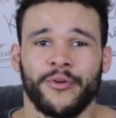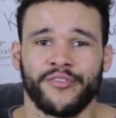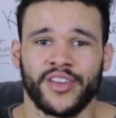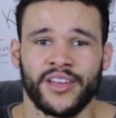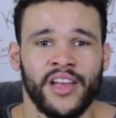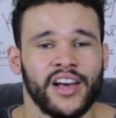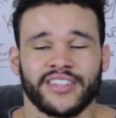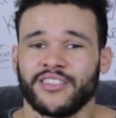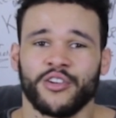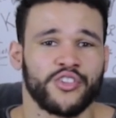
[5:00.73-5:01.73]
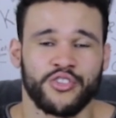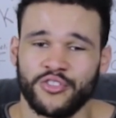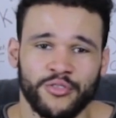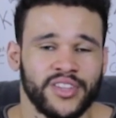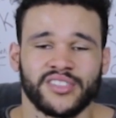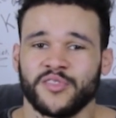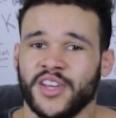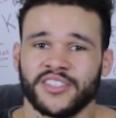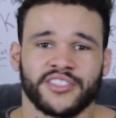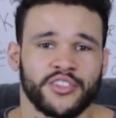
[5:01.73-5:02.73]
with it. As long as you do these
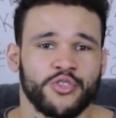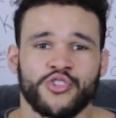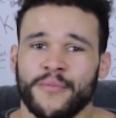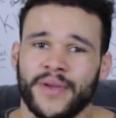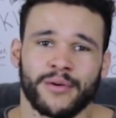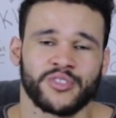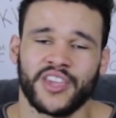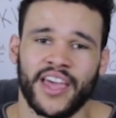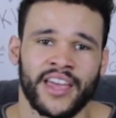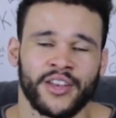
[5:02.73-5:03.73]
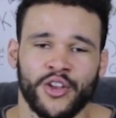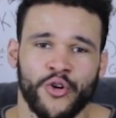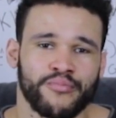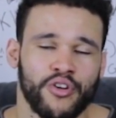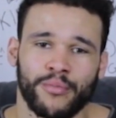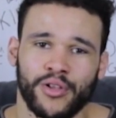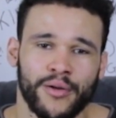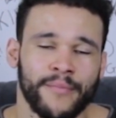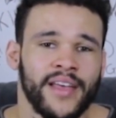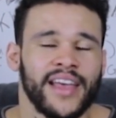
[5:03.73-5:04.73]
things, you should be able to get it, no
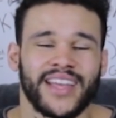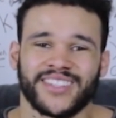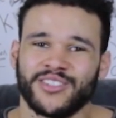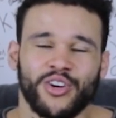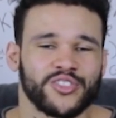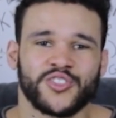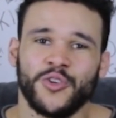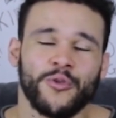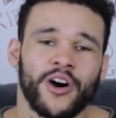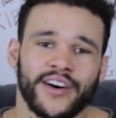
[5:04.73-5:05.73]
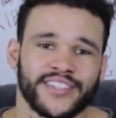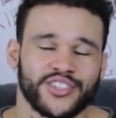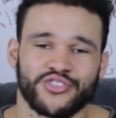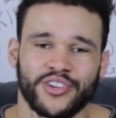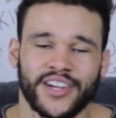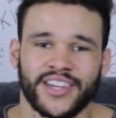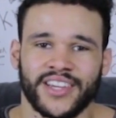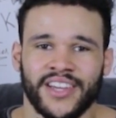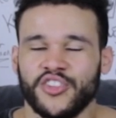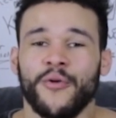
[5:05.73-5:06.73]
problem. It's not too hard a trick.
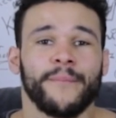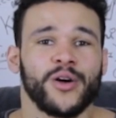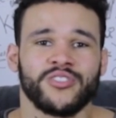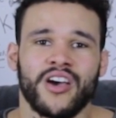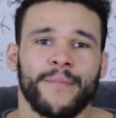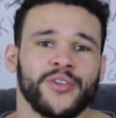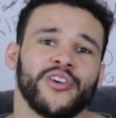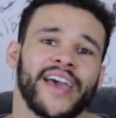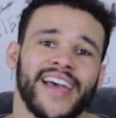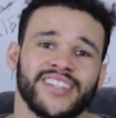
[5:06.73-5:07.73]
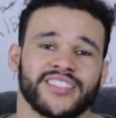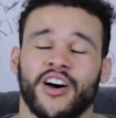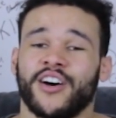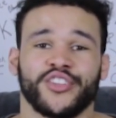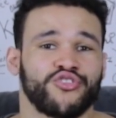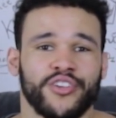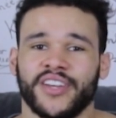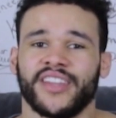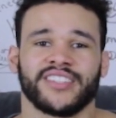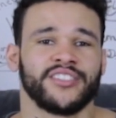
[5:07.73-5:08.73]
Don't build it up in your head as a hard
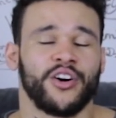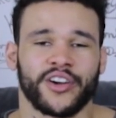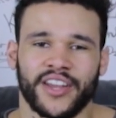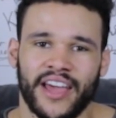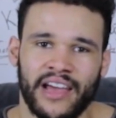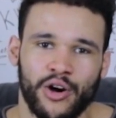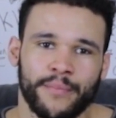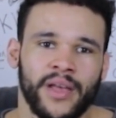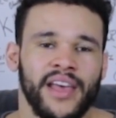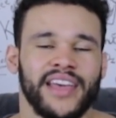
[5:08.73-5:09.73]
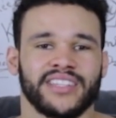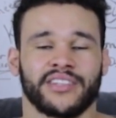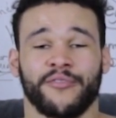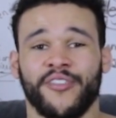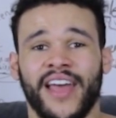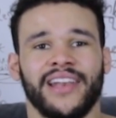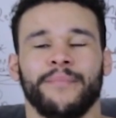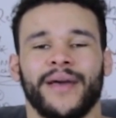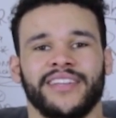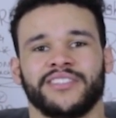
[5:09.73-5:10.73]
trick, that's not gonna help. It's a fairly
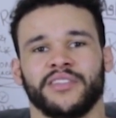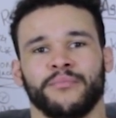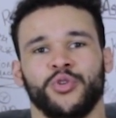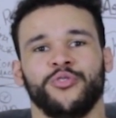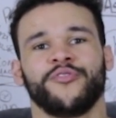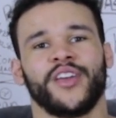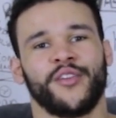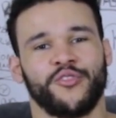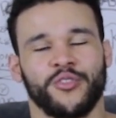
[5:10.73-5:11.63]
basic move. If you